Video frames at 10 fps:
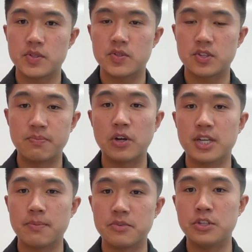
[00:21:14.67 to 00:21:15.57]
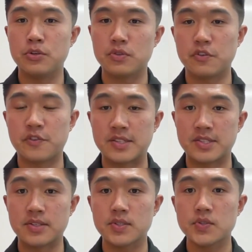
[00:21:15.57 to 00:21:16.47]
to build up new
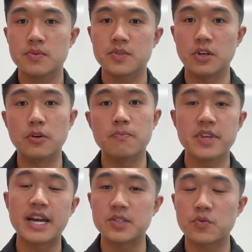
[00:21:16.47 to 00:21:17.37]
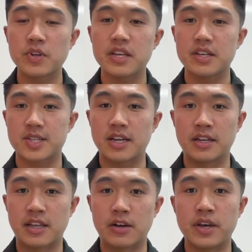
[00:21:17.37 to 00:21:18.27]
defenses. So yeah, it's really exciting
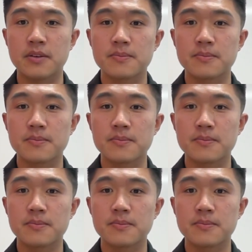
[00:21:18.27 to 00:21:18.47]
in that way.